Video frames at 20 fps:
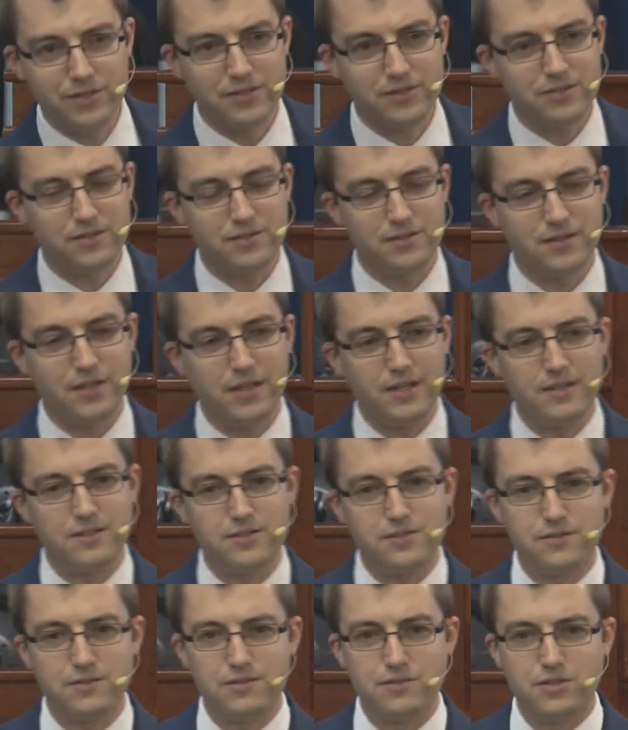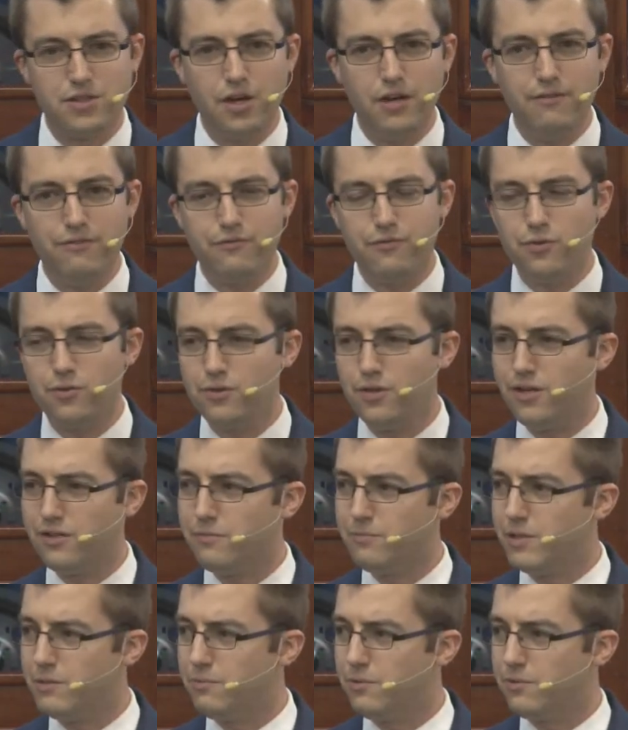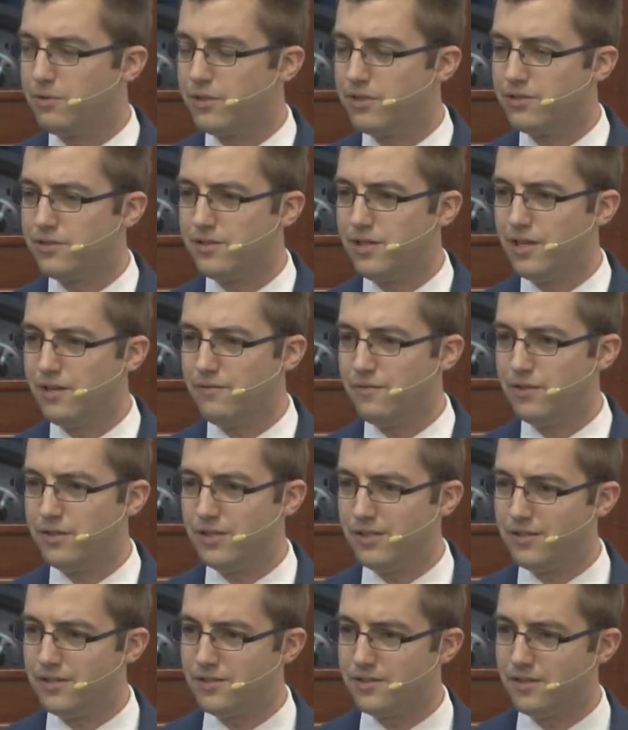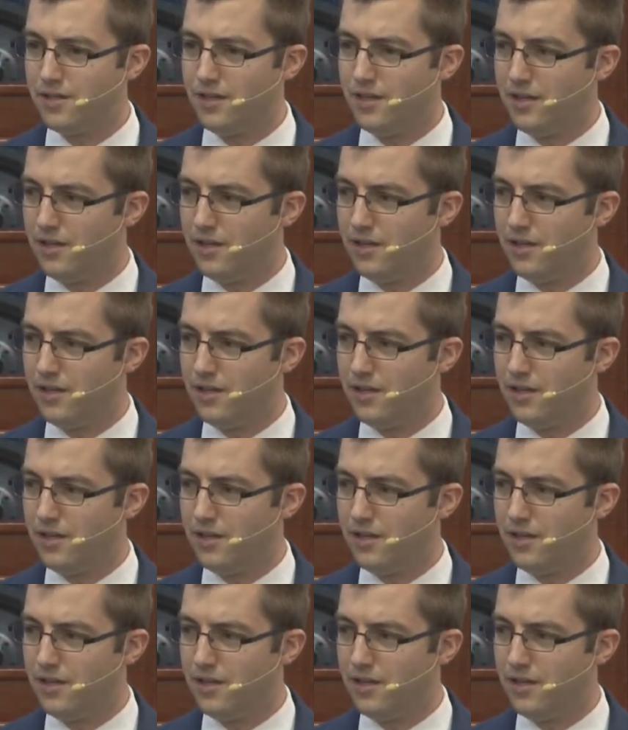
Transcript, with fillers: It's it's tough for a lot of people because David is,